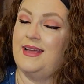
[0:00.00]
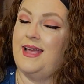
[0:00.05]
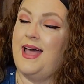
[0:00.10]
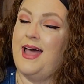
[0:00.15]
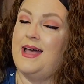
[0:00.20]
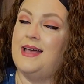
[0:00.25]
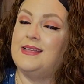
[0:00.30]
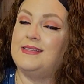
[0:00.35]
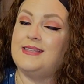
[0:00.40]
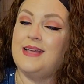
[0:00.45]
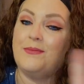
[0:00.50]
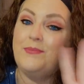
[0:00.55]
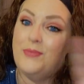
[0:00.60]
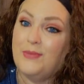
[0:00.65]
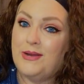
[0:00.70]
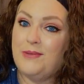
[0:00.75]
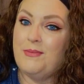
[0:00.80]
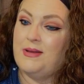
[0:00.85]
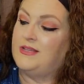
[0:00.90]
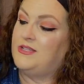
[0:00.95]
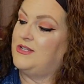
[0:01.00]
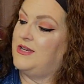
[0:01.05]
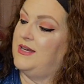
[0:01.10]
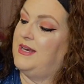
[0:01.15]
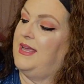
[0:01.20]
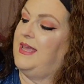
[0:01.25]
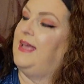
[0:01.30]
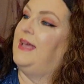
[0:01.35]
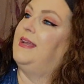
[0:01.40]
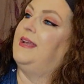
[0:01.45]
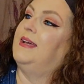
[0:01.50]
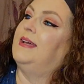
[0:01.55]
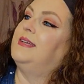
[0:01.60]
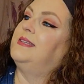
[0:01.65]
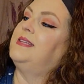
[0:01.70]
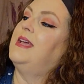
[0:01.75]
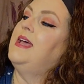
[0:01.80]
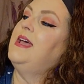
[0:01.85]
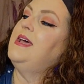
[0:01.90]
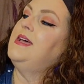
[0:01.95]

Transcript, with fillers: guys, I'm pretty much going to get it.